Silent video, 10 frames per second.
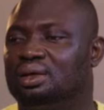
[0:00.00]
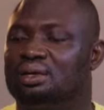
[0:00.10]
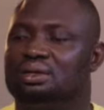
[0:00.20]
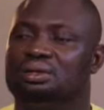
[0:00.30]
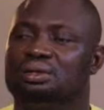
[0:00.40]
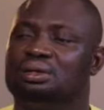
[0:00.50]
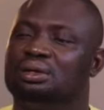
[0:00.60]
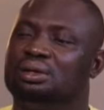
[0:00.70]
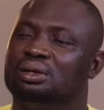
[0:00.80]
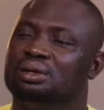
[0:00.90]
Abba, sir,
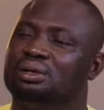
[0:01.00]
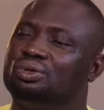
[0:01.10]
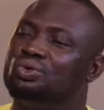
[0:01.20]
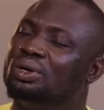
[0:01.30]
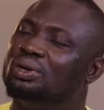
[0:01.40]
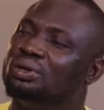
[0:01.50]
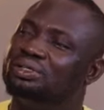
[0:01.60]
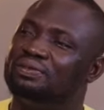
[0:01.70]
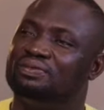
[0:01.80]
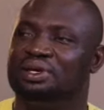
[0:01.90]

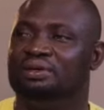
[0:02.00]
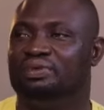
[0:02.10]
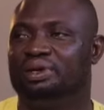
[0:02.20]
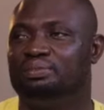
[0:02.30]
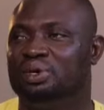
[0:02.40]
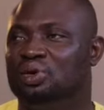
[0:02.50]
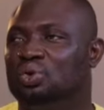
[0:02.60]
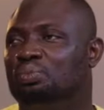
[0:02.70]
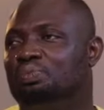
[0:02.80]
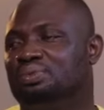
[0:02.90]
you are not even giving me